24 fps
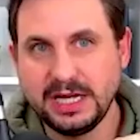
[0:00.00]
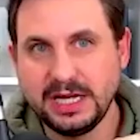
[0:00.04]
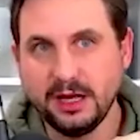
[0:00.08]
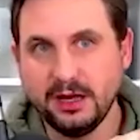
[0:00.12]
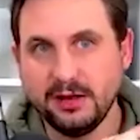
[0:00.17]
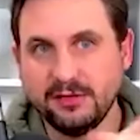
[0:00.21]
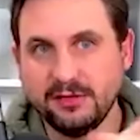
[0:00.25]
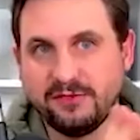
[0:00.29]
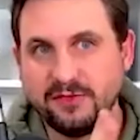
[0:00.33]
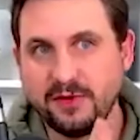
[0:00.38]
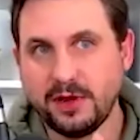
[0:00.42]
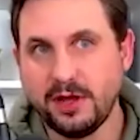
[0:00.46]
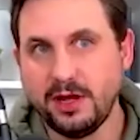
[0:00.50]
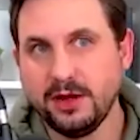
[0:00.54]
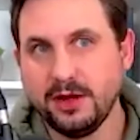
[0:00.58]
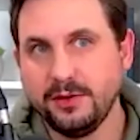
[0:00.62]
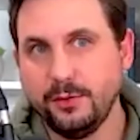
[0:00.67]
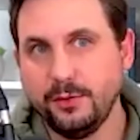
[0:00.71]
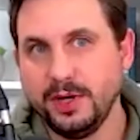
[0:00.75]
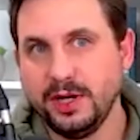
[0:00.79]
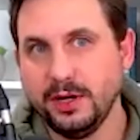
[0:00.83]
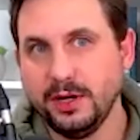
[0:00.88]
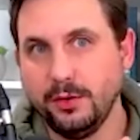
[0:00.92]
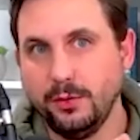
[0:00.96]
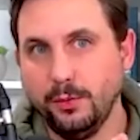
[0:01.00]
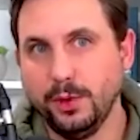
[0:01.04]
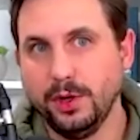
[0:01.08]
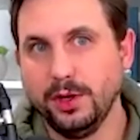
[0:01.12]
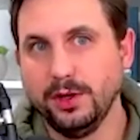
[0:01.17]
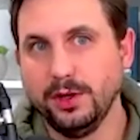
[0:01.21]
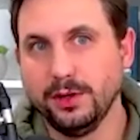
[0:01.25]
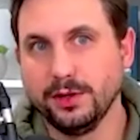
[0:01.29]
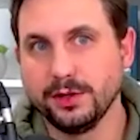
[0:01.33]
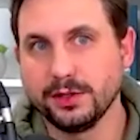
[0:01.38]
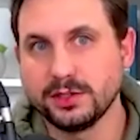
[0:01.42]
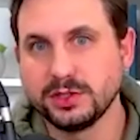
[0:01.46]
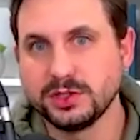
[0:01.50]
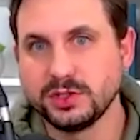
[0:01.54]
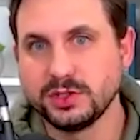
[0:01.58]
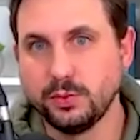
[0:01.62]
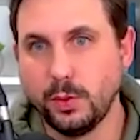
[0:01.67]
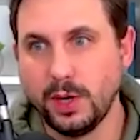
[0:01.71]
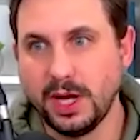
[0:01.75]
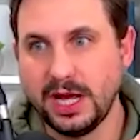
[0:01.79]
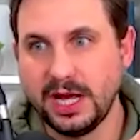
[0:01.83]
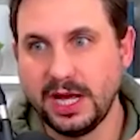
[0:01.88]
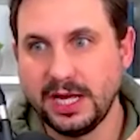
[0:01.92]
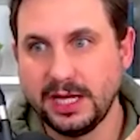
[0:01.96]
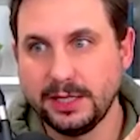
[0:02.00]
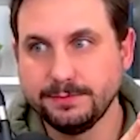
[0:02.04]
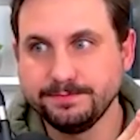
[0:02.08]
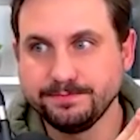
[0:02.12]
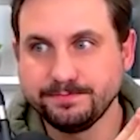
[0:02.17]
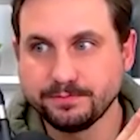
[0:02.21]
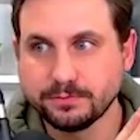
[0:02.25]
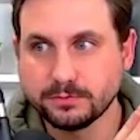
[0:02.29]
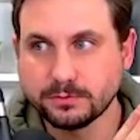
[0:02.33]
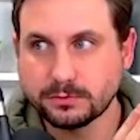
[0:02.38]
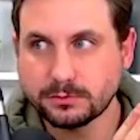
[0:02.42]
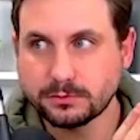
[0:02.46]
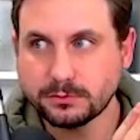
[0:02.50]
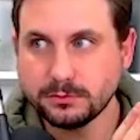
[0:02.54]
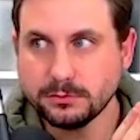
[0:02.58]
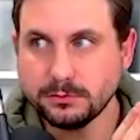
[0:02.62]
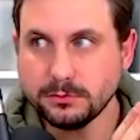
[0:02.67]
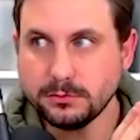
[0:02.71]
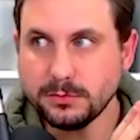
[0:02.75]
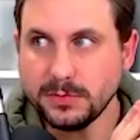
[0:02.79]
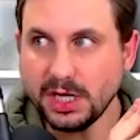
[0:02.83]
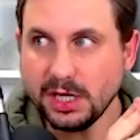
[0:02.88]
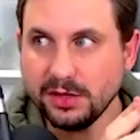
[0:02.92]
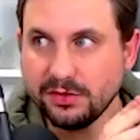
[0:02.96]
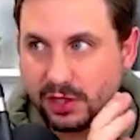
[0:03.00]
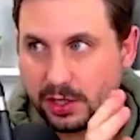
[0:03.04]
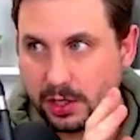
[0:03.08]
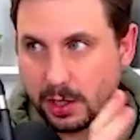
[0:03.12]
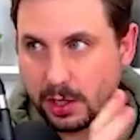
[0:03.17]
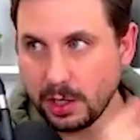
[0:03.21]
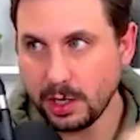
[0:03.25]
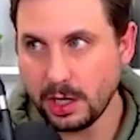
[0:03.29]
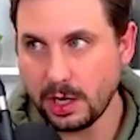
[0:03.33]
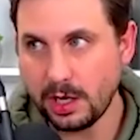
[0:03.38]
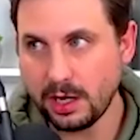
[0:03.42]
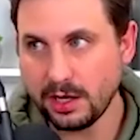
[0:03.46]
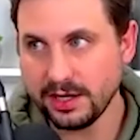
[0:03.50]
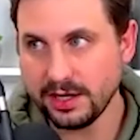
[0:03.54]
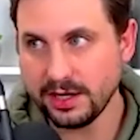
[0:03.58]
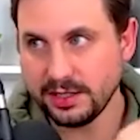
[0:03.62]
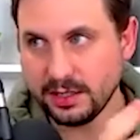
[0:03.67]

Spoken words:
a flywheel works where the client